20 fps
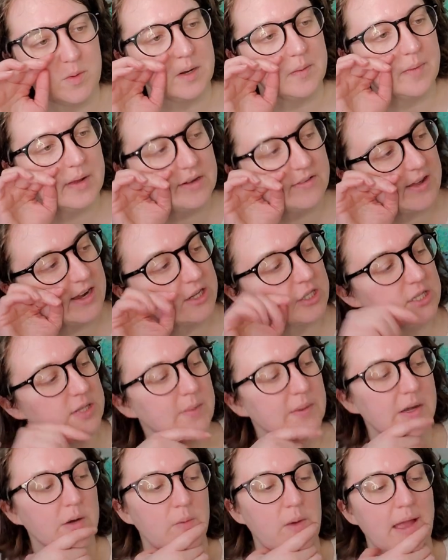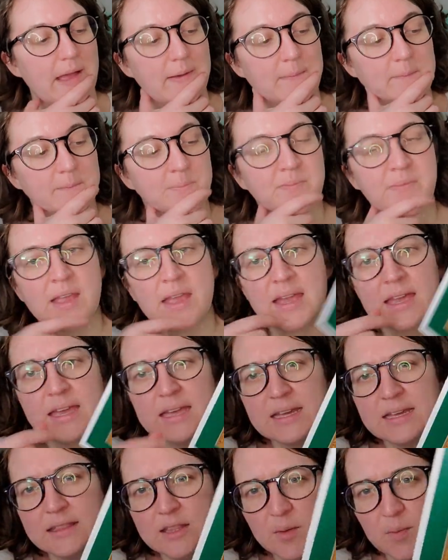but it might have actually been a while.
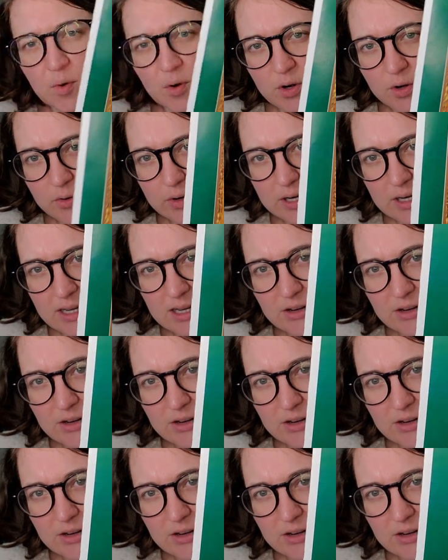The border in